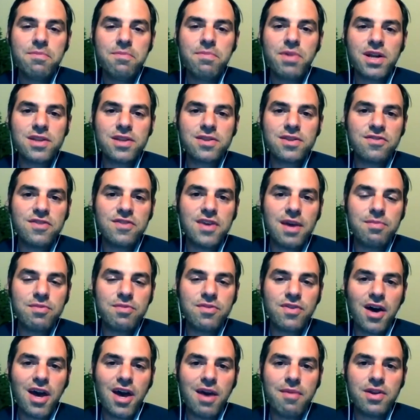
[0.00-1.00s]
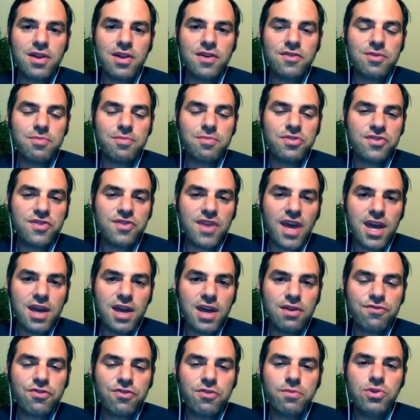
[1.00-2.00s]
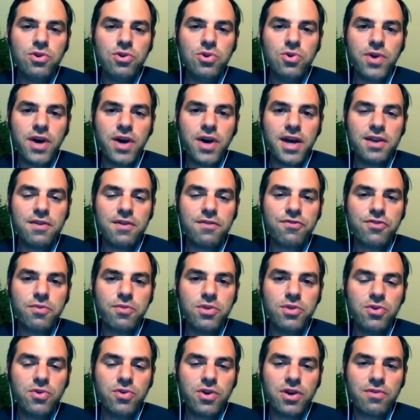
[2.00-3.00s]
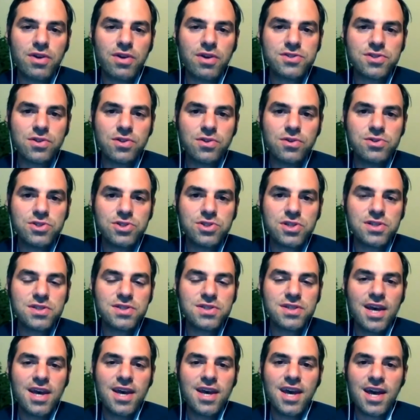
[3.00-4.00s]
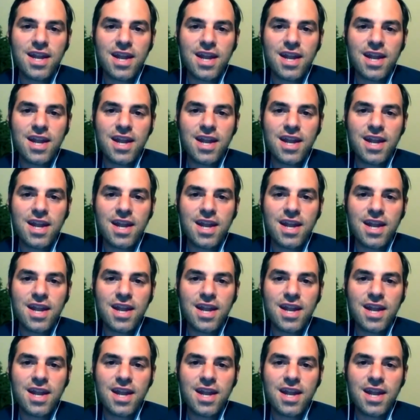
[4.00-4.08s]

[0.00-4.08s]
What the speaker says: but at the same time, it has abstained from UN resolutions.